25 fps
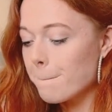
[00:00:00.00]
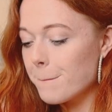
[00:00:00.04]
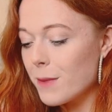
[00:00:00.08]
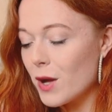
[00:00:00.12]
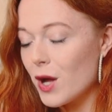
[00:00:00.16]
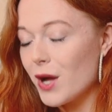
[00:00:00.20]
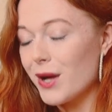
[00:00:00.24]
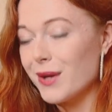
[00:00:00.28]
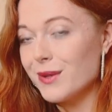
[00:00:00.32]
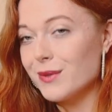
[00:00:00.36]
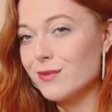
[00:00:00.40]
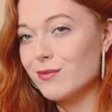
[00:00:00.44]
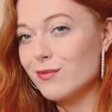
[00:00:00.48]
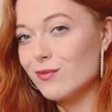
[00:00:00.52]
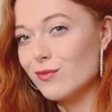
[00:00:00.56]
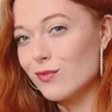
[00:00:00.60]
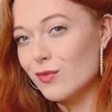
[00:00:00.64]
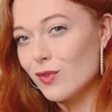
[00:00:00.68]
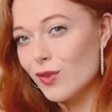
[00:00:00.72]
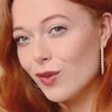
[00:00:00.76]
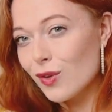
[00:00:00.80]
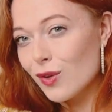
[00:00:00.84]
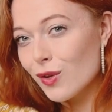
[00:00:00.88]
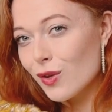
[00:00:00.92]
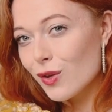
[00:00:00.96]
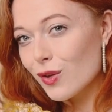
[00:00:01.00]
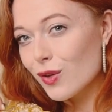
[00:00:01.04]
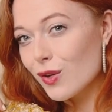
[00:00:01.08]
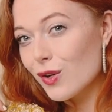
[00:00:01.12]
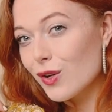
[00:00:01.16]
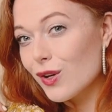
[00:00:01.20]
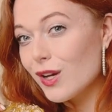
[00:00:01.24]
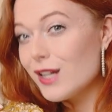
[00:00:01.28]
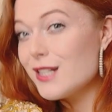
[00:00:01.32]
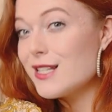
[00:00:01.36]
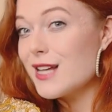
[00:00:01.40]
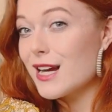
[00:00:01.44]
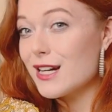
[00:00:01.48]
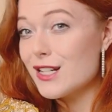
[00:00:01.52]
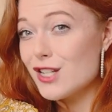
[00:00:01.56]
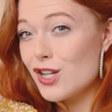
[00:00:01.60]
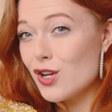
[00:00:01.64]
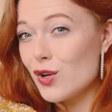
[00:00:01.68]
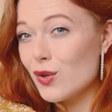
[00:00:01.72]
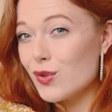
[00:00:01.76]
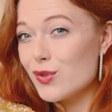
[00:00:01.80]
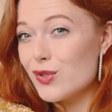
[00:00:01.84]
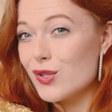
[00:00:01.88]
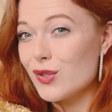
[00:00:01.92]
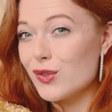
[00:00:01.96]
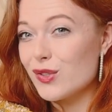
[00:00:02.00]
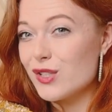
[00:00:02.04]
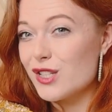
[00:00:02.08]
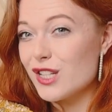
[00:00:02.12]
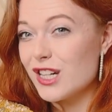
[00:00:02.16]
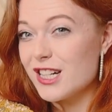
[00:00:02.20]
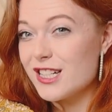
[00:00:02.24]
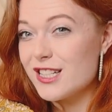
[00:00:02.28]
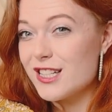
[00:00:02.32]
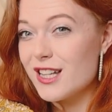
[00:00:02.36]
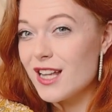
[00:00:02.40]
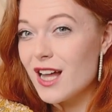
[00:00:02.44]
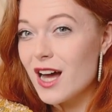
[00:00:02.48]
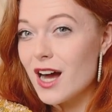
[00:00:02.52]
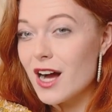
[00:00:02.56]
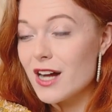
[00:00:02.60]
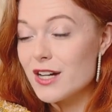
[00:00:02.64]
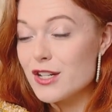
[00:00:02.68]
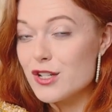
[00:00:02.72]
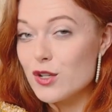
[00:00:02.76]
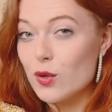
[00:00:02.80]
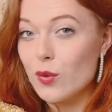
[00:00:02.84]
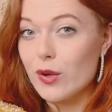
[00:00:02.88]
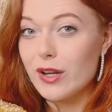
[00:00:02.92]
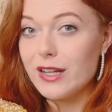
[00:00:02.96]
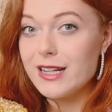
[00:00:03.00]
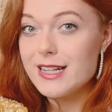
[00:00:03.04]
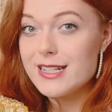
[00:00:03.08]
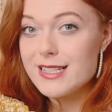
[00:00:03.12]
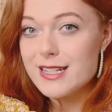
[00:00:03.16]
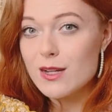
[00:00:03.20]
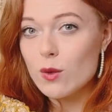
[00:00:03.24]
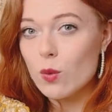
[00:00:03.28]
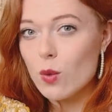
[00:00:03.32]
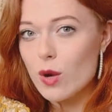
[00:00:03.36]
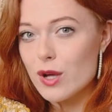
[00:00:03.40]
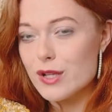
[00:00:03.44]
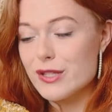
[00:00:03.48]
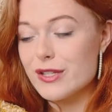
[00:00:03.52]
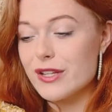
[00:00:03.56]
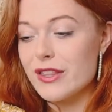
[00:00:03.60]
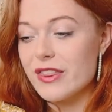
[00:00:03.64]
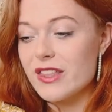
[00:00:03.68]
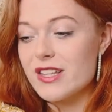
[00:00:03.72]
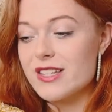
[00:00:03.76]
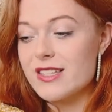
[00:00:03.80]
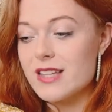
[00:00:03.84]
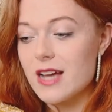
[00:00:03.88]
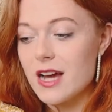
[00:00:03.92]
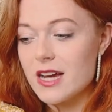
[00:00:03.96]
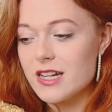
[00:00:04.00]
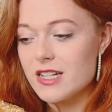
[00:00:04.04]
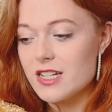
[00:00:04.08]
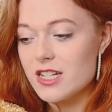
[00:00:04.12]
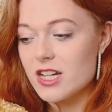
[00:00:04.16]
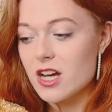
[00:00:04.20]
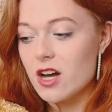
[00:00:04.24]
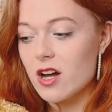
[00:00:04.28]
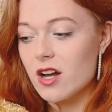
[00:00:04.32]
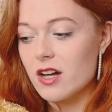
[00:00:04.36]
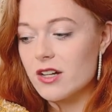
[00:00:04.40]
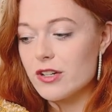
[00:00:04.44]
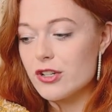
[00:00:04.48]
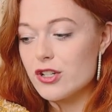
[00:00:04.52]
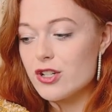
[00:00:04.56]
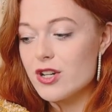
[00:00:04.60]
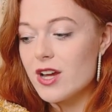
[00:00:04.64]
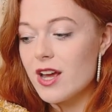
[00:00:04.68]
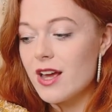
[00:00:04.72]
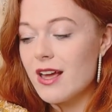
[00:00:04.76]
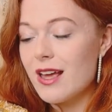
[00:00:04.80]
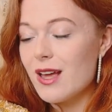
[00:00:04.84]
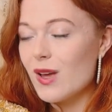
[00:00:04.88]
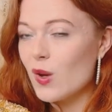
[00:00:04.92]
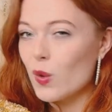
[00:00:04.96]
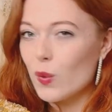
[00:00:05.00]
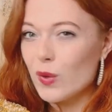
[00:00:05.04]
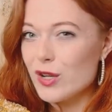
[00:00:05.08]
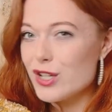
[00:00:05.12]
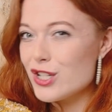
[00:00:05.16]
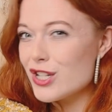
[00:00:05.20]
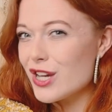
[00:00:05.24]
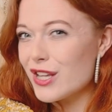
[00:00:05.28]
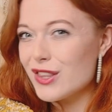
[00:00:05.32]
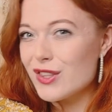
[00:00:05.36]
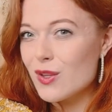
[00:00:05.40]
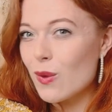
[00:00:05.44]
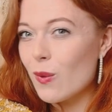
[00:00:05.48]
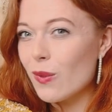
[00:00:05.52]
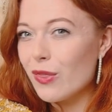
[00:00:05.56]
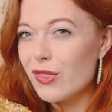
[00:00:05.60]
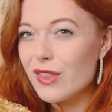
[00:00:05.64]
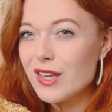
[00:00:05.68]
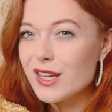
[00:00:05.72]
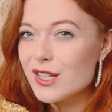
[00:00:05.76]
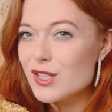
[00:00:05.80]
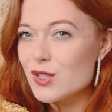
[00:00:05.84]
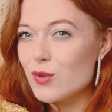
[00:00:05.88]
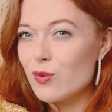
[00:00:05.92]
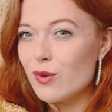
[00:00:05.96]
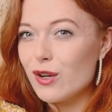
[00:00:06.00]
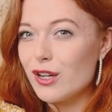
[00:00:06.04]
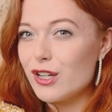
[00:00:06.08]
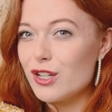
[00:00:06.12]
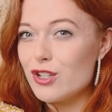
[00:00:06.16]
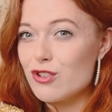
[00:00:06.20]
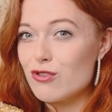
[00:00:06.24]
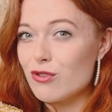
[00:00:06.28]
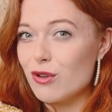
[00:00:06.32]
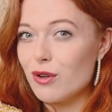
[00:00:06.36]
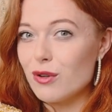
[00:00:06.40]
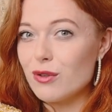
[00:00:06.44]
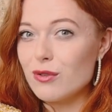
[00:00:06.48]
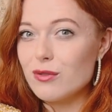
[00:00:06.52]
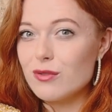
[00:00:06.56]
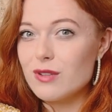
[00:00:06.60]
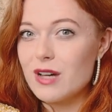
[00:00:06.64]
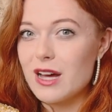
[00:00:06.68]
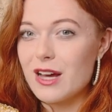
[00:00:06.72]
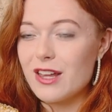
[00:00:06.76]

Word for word: but it's actually also a size large, or at least it was from the size chart which I don't think is really true.